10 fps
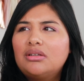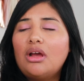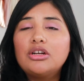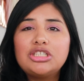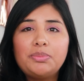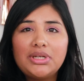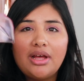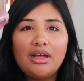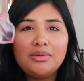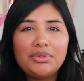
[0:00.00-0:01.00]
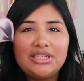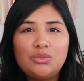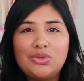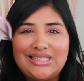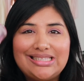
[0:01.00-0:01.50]
not hard to put on, but it
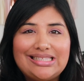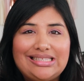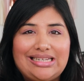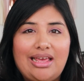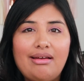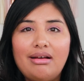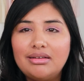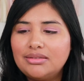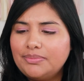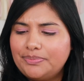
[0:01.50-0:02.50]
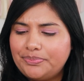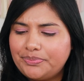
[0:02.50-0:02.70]
wouldn't stay on.